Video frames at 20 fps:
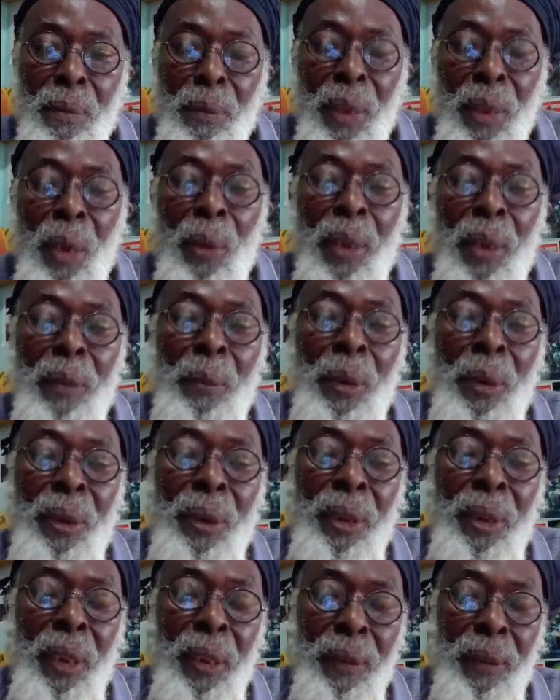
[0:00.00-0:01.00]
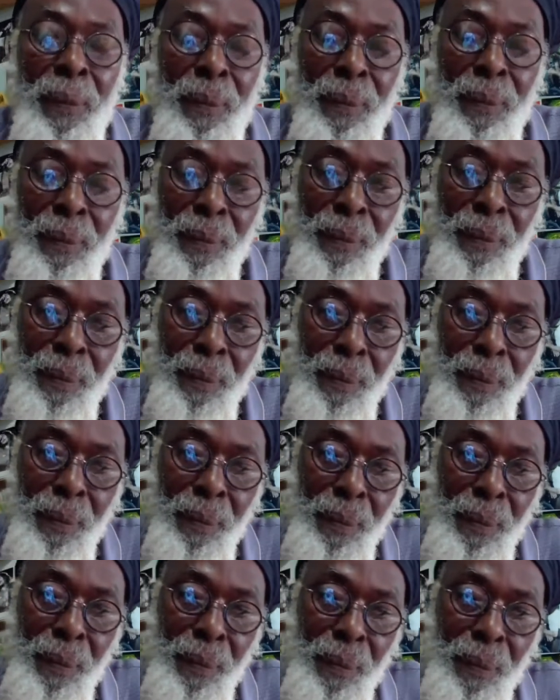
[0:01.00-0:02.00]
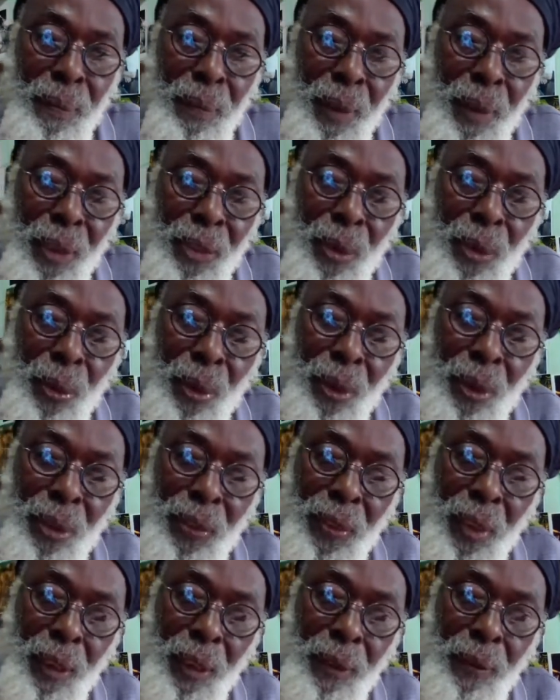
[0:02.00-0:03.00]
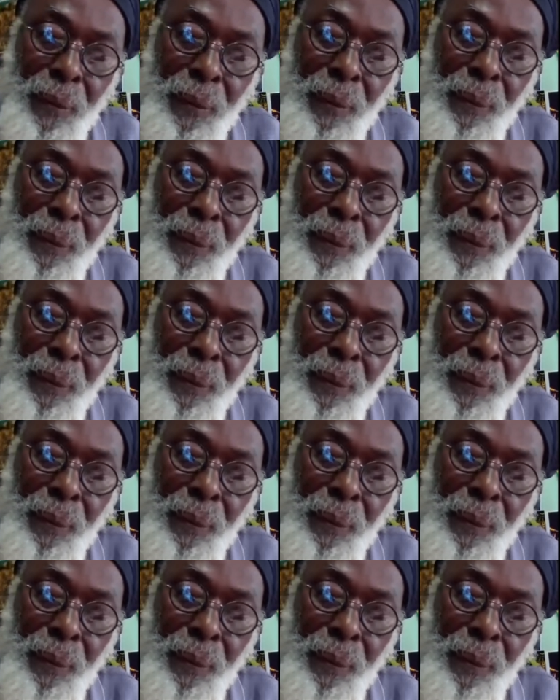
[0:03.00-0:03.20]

Be a one burner, as the word says.